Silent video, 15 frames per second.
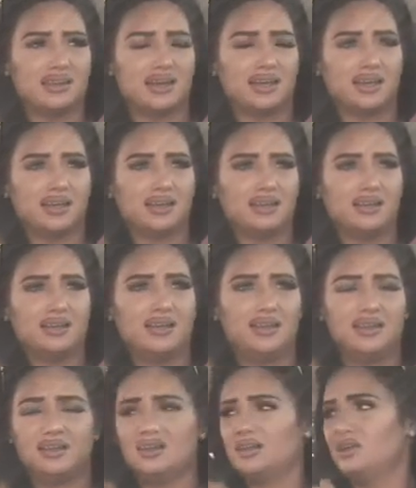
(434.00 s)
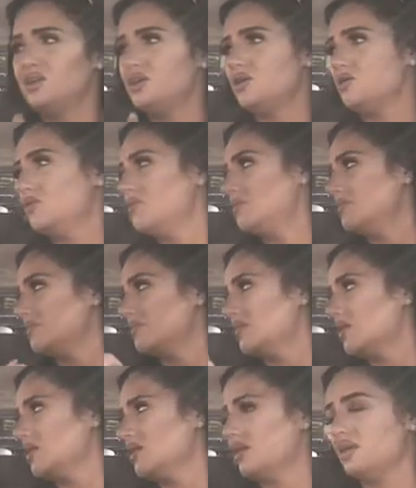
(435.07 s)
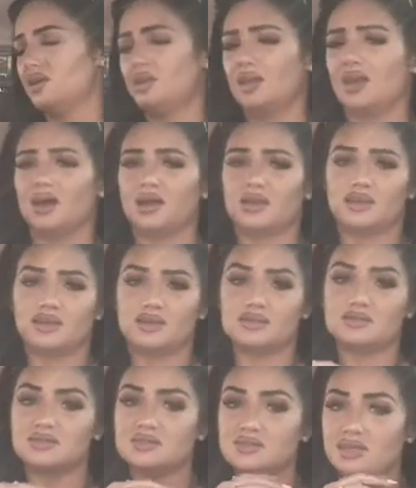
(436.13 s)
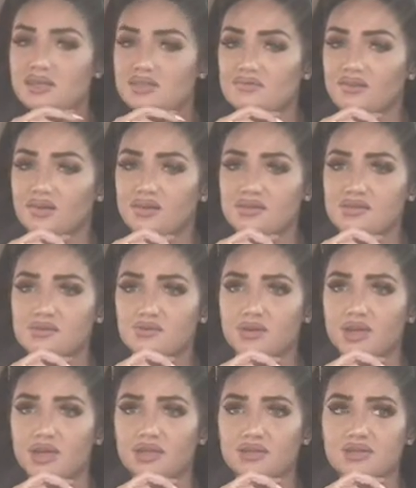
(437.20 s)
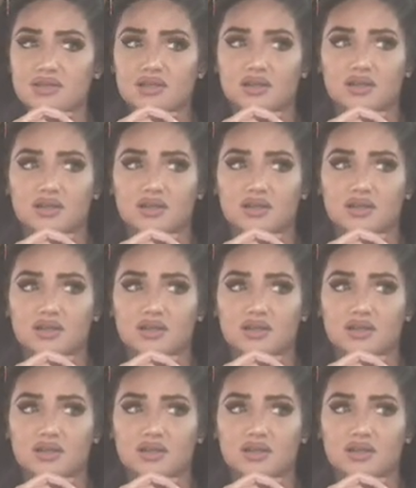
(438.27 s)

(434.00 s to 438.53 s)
the kid that hurts you. Yeah, he's very sweet.